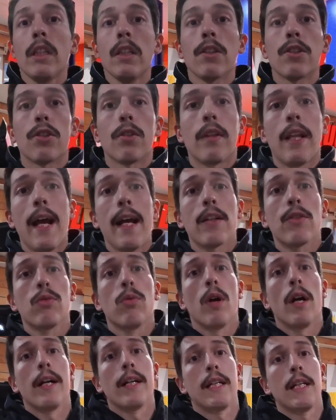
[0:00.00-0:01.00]
So that's
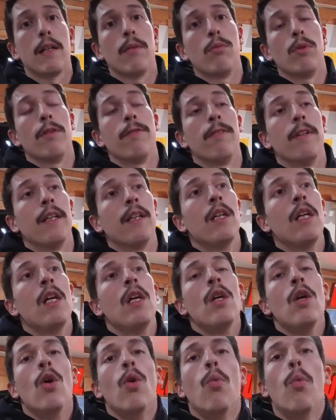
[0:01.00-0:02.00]
where I am with it.
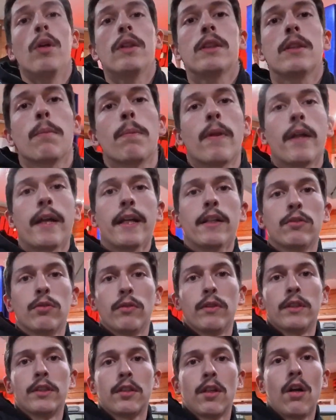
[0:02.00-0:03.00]
What's the plans
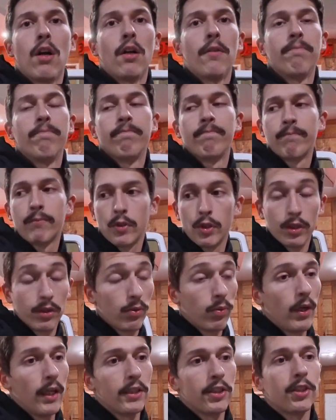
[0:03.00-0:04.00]
with this car? Good
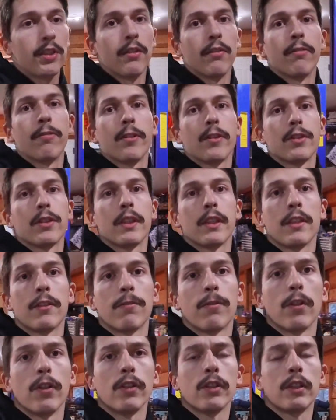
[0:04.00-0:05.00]
question. First things
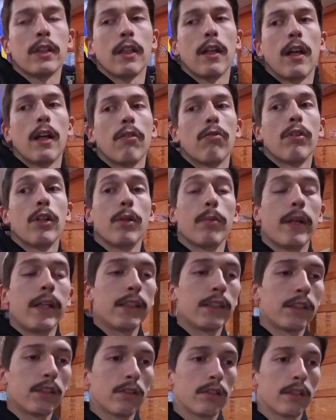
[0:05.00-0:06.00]
first, rear main
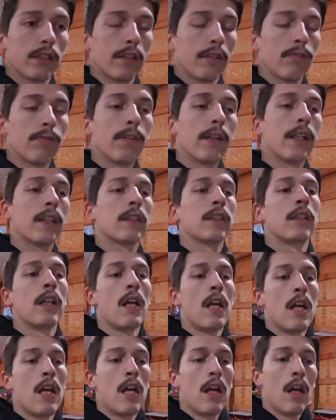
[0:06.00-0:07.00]
seal is getting fixed.
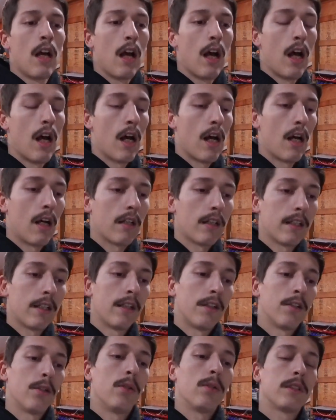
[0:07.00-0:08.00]
Get
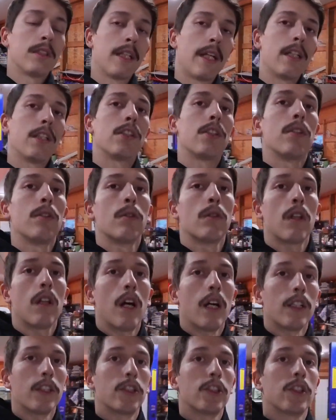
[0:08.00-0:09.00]
a new stage 2
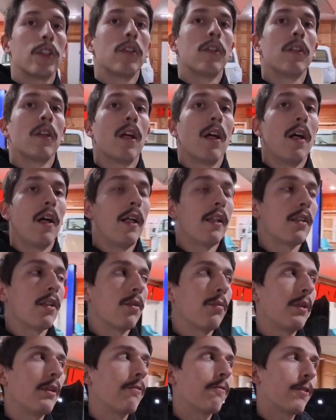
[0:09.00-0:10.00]
clutch. It's
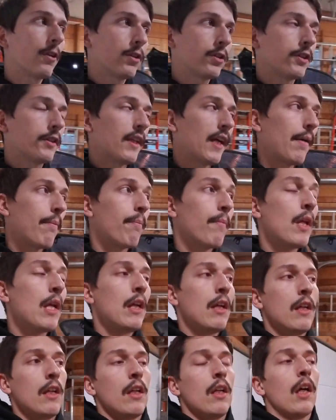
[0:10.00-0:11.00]
going to be the first step.
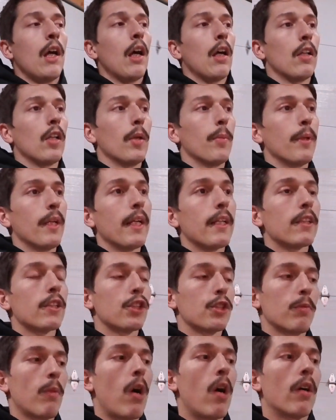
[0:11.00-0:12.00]
Eliminate the
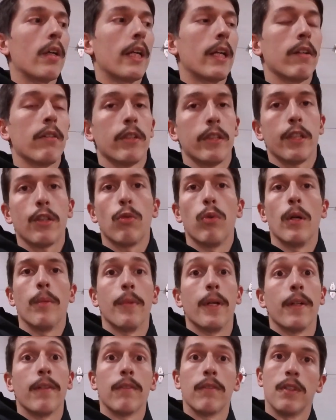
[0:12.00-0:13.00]
smog area
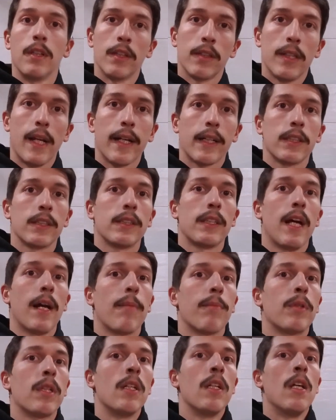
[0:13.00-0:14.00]
equipment. Next
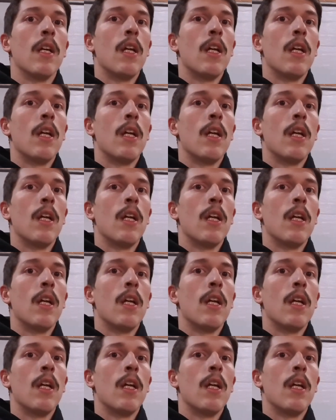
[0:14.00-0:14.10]
step.